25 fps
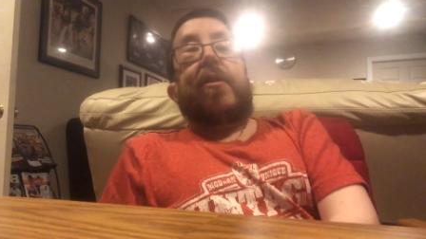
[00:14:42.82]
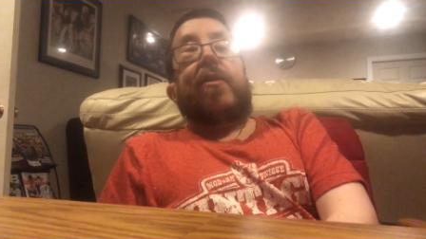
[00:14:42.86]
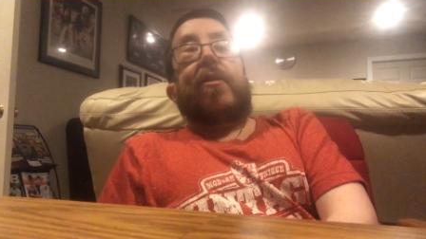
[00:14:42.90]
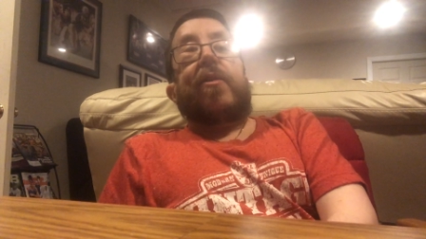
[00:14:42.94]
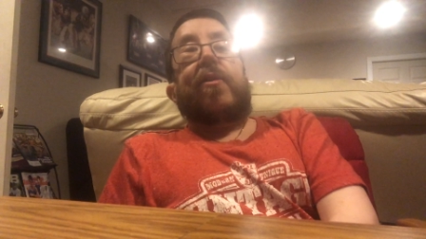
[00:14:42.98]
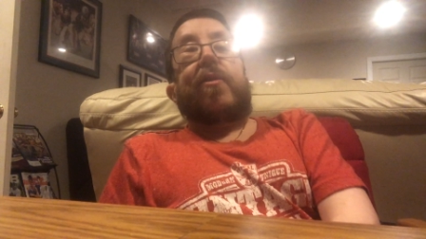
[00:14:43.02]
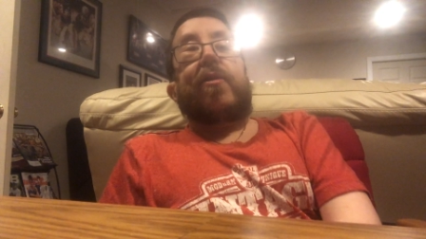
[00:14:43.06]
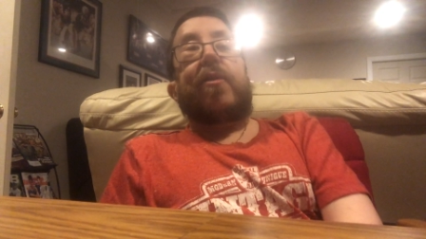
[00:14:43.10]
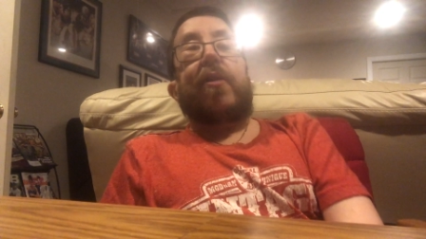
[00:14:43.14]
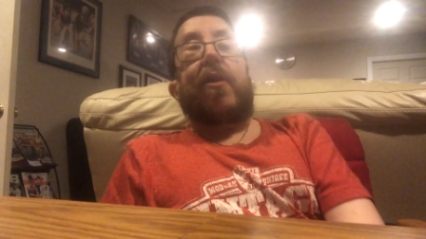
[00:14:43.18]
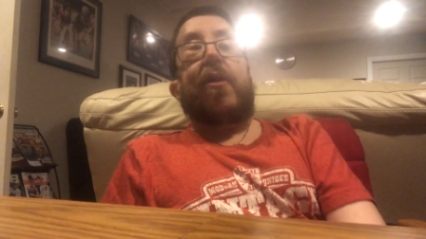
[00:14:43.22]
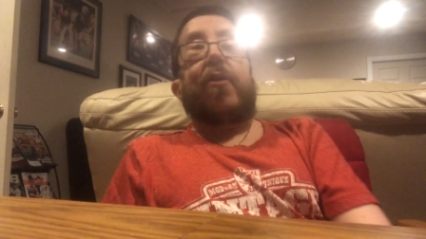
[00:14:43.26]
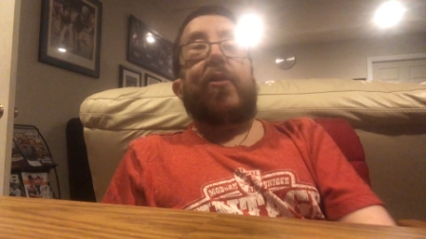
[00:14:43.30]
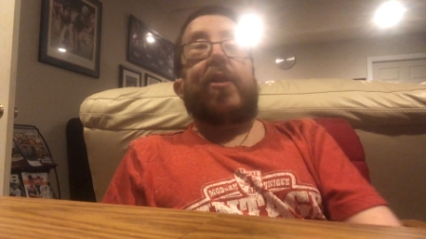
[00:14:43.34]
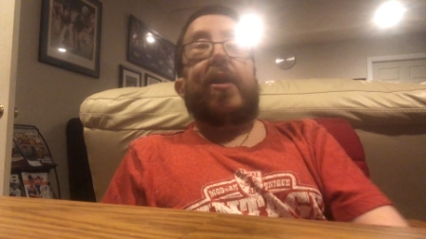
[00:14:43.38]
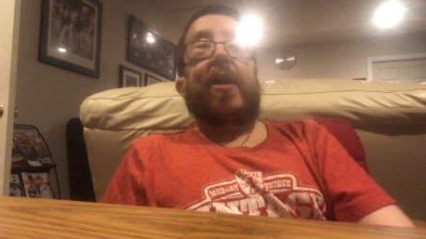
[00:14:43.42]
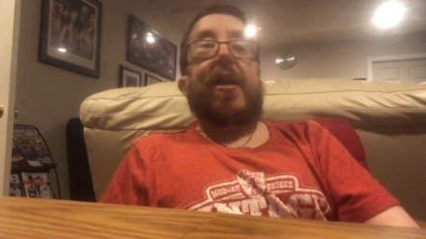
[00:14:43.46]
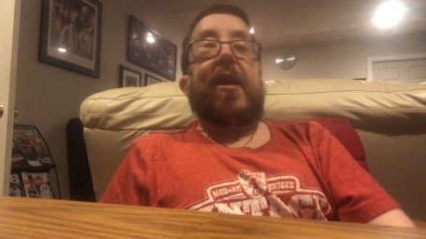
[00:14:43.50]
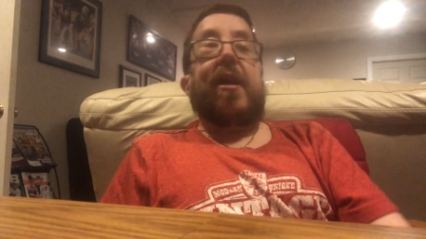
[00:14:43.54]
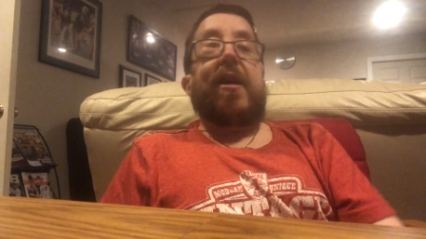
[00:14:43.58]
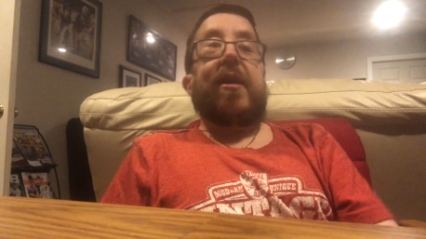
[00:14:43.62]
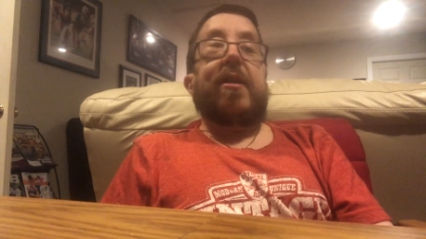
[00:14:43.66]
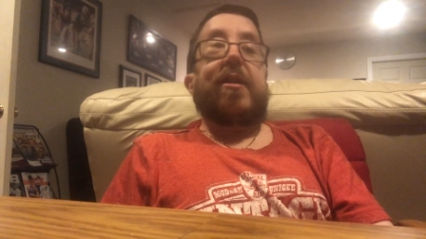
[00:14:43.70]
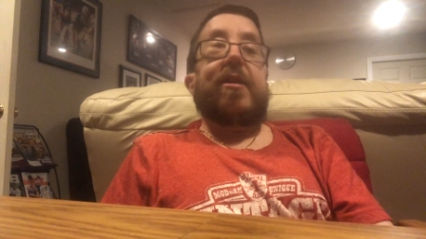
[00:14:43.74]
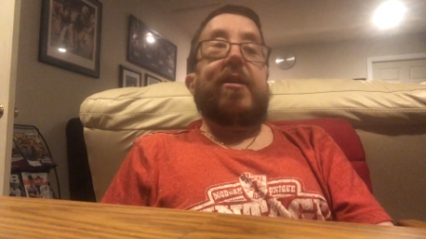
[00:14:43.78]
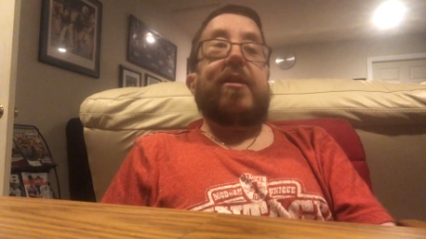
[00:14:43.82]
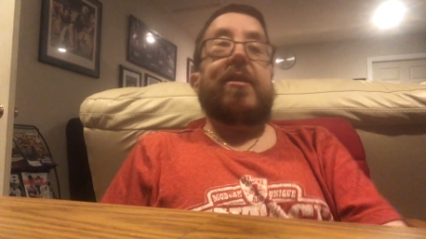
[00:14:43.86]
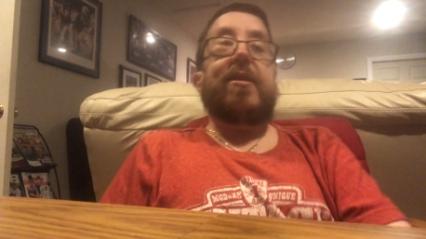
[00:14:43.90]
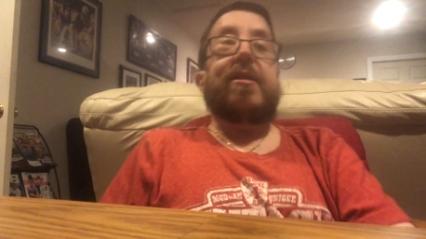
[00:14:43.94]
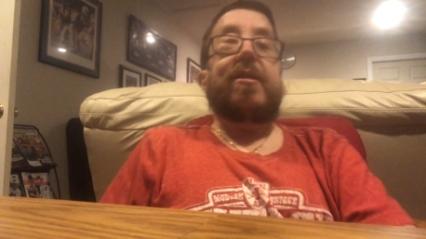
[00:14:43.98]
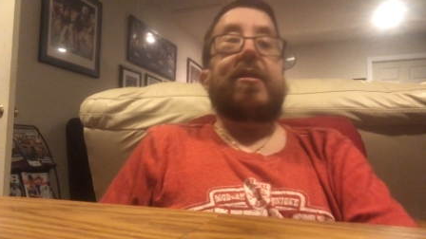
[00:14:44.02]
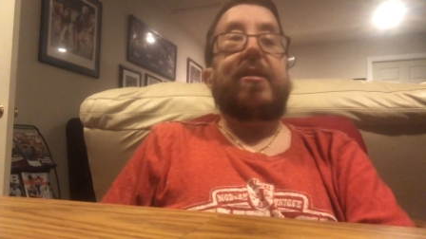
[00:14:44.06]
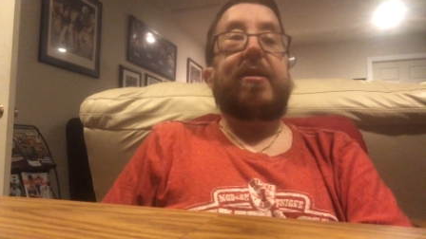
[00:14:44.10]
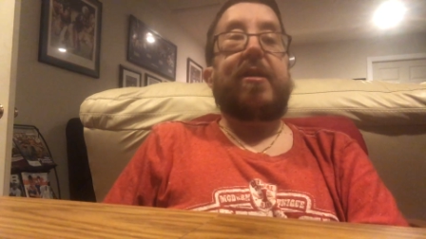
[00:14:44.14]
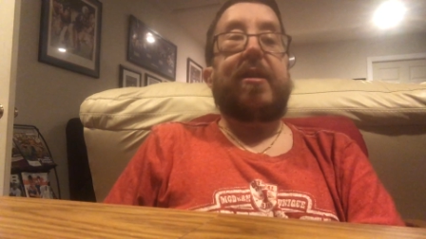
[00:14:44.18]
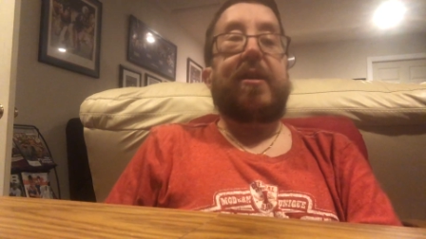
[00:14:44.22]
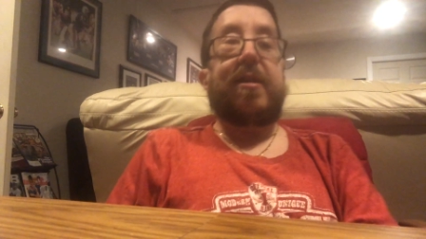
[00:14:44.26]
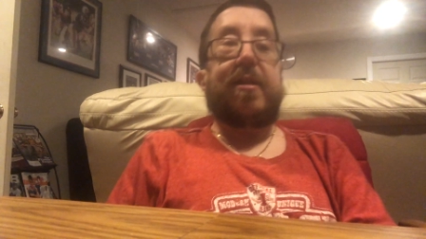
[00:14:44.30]
So yeah,
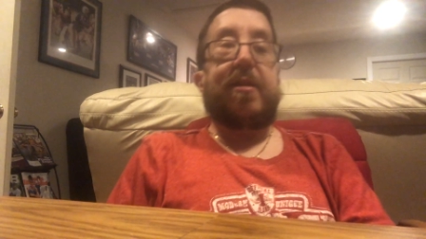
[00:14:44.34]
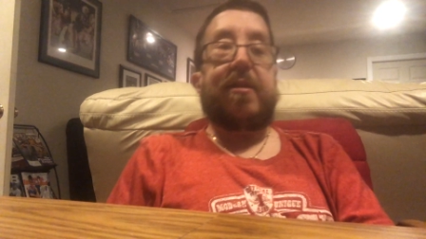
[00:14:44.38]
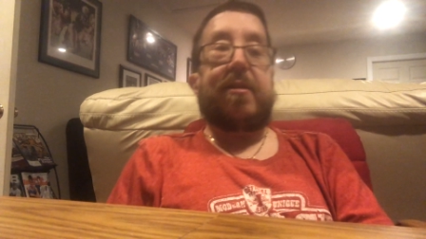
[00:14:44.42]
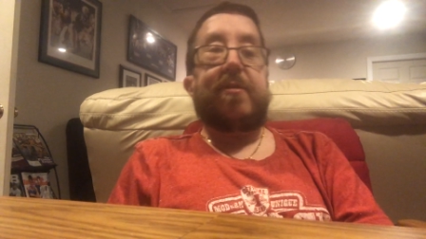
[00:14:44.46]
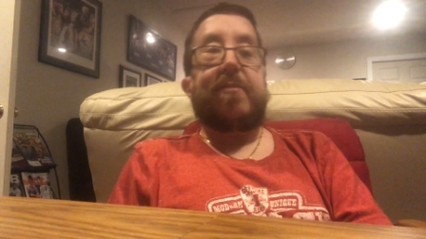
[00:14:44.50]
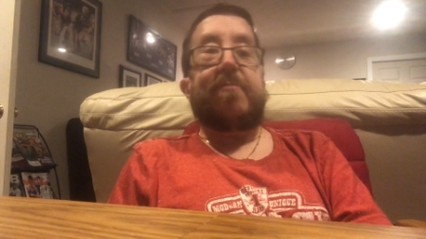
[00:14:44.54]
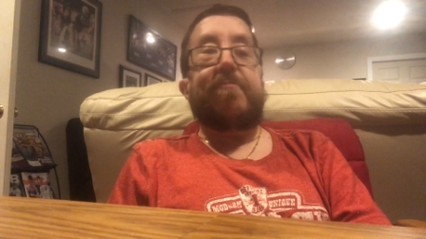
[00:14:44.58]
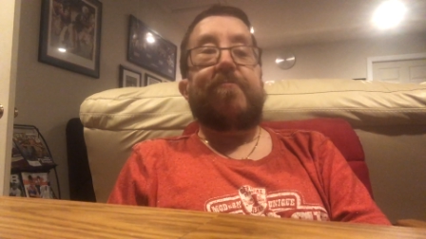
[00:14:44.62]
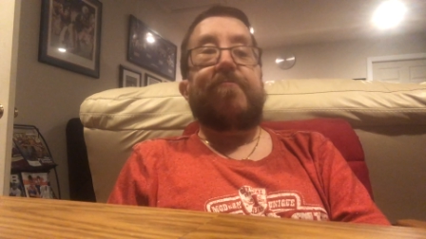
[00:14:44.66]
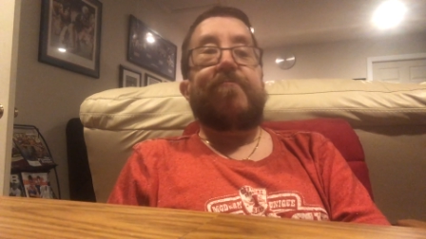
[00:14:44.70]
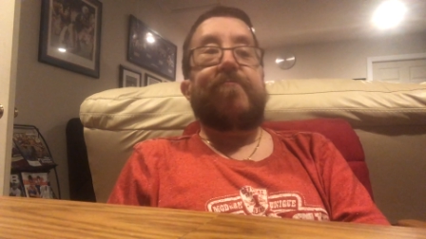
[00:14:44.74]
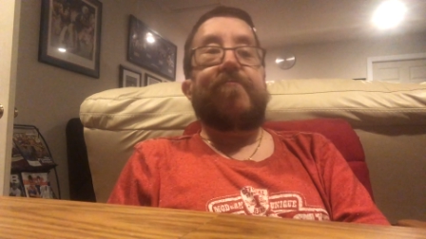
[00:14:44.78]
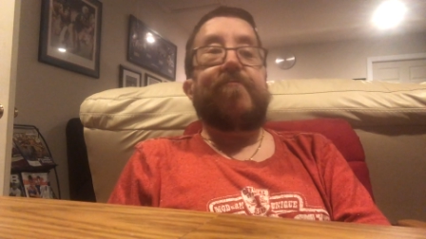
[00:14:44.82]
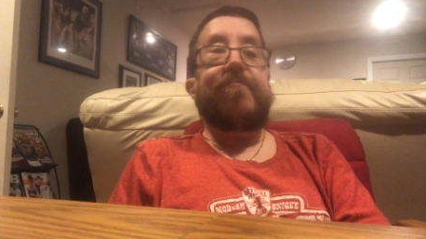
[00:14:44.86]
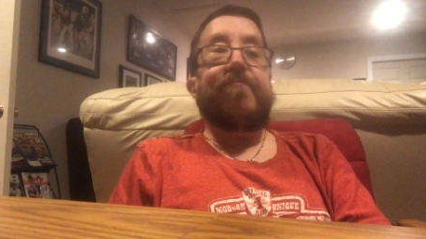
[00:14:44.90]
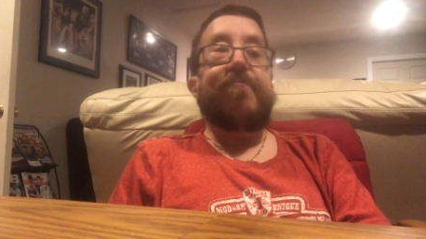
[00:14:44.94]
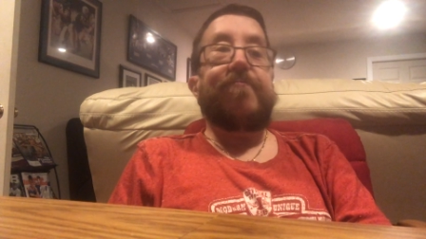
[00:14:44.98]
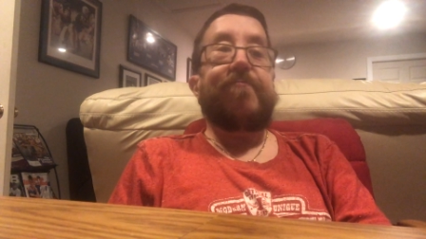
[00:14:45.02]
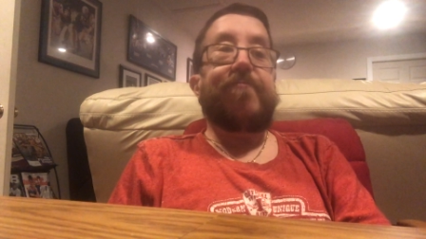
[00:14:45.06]
um,